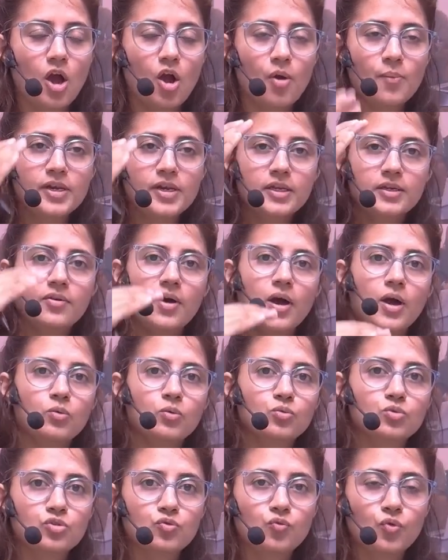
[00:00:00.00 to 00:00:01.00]
how many
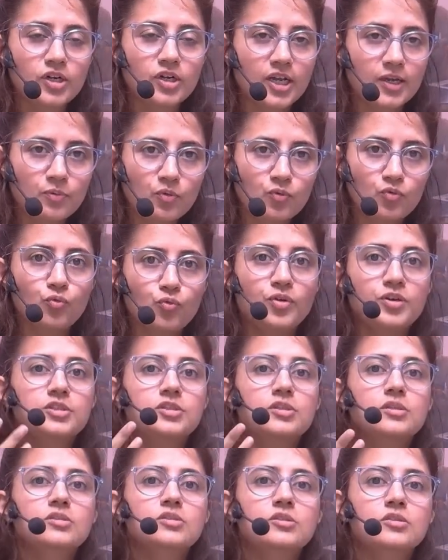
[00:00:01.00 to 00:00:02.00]
rounds, what type of
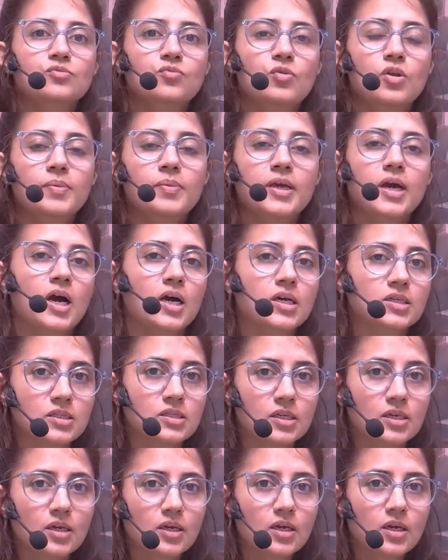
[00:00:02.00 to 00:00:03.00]
questions will be
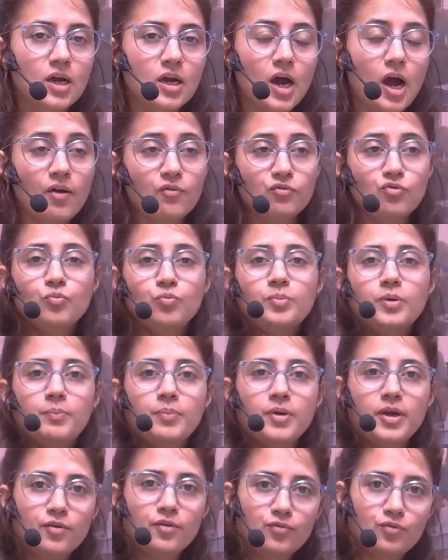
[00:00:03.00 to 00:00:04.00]
asked, how to
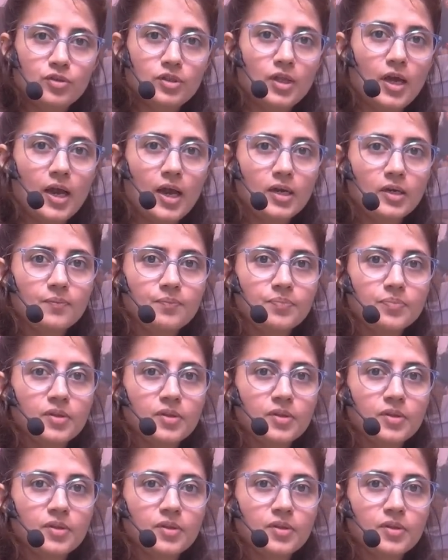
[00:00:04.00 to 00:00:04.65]
prepare for that.